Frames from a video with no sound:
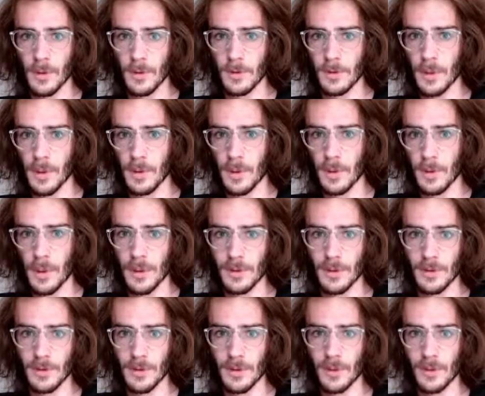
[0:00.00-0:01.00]
So that way it makes
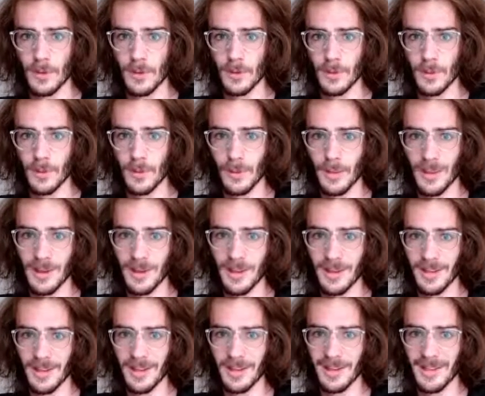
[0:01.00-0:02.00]
it so when they
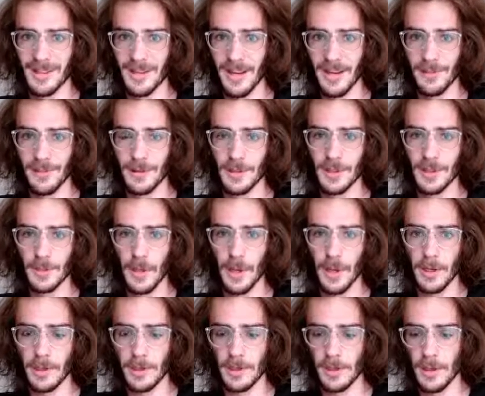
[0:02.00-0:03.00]
click it, they kind of
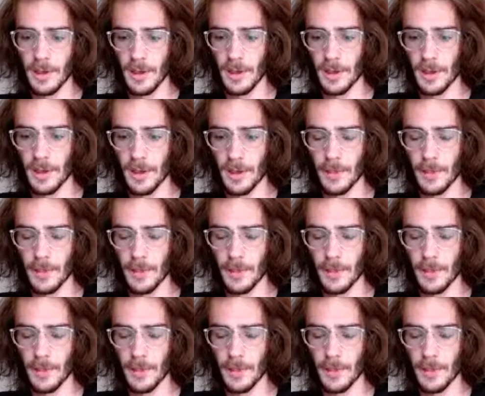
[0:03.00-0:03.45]
expect a